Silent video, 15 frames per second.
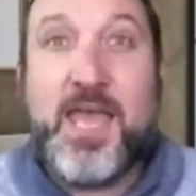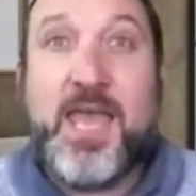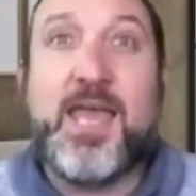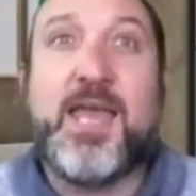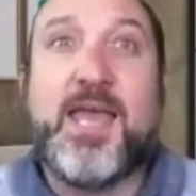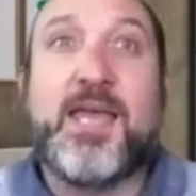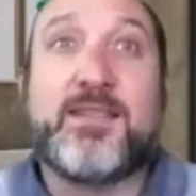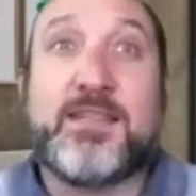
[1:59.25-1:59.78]

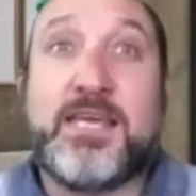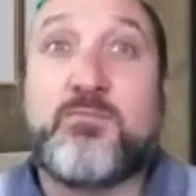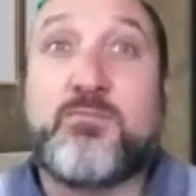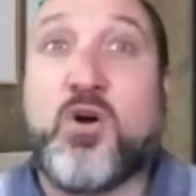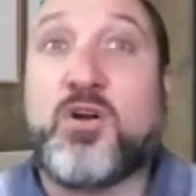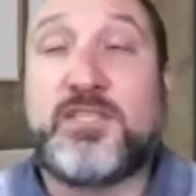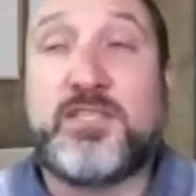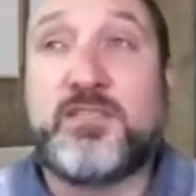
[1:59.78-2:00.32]
And that
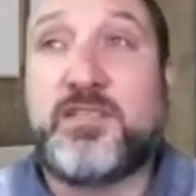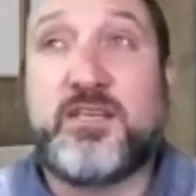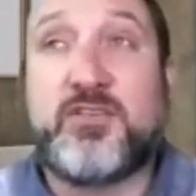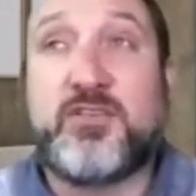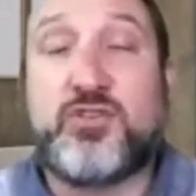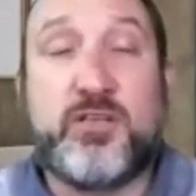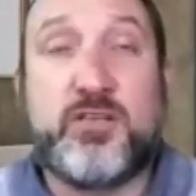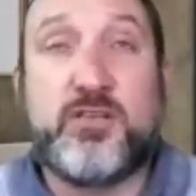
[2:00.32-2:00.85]
marketing
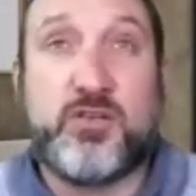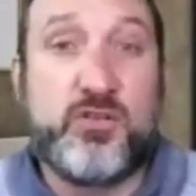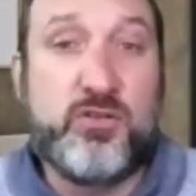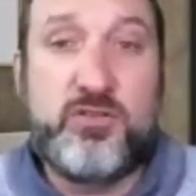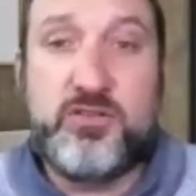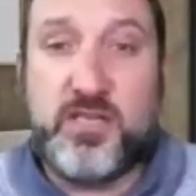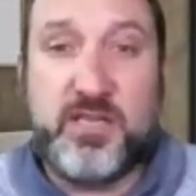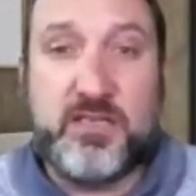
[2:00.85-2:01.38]
text should
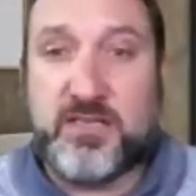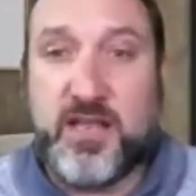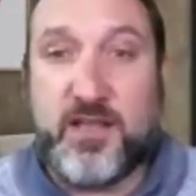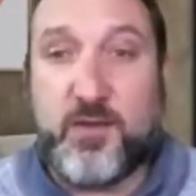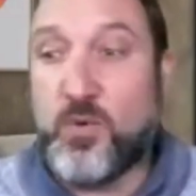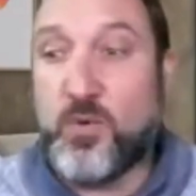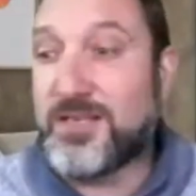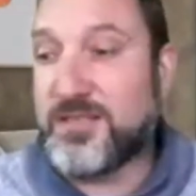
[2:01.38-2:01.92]
include things
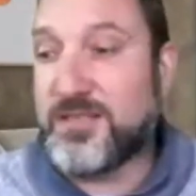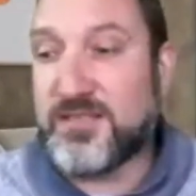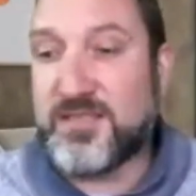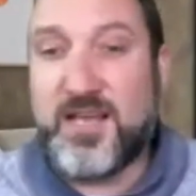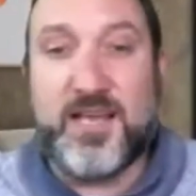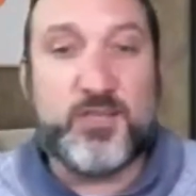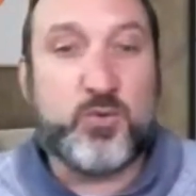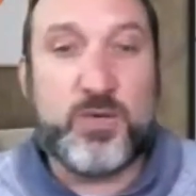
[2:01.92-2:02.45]
like what is the
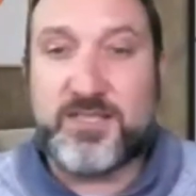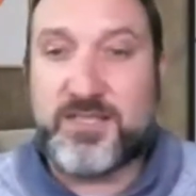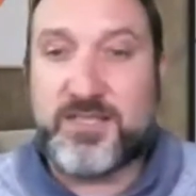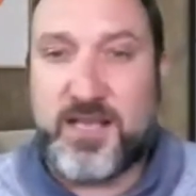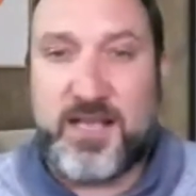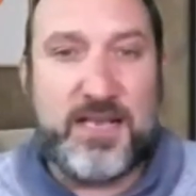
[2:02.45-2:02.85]
size, what is the